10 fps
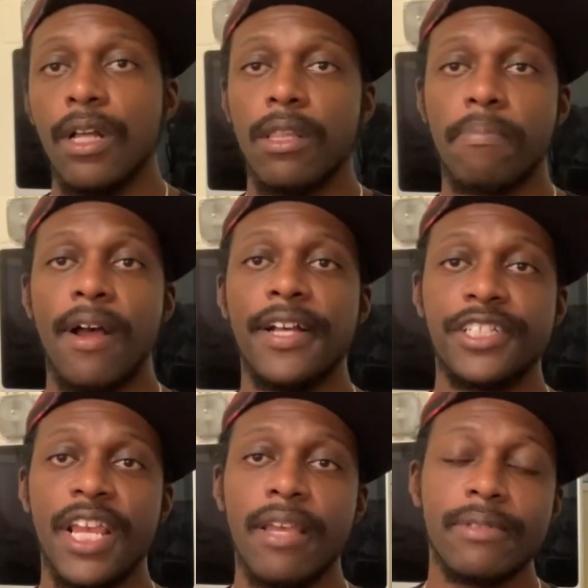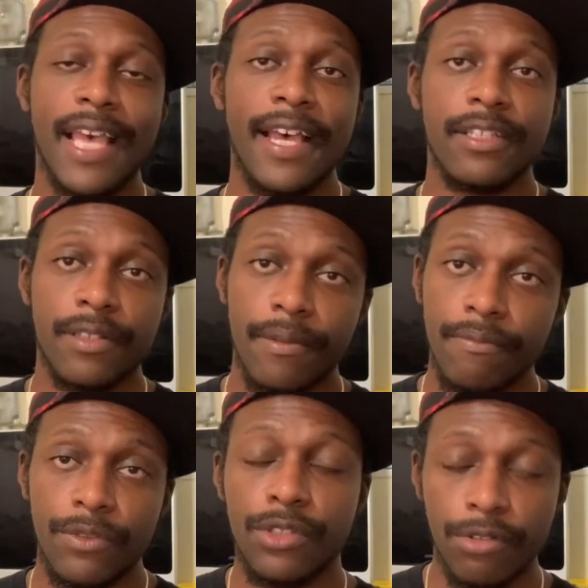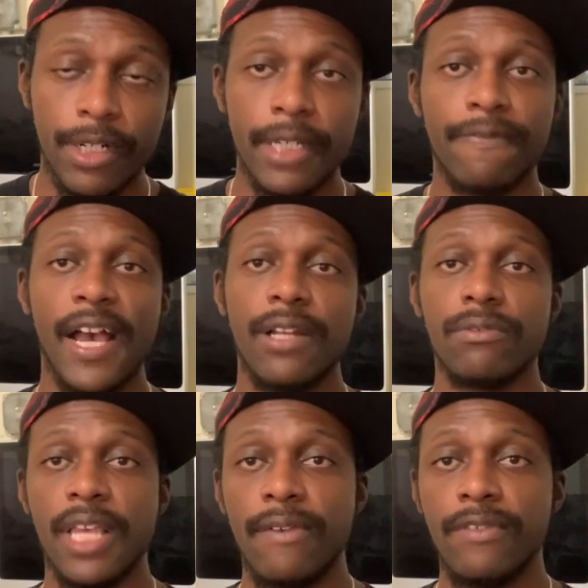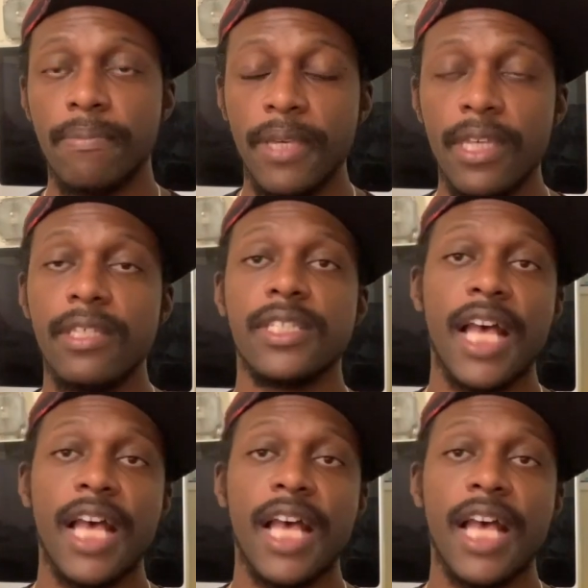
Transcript: LeBron James has 3 finals MVPs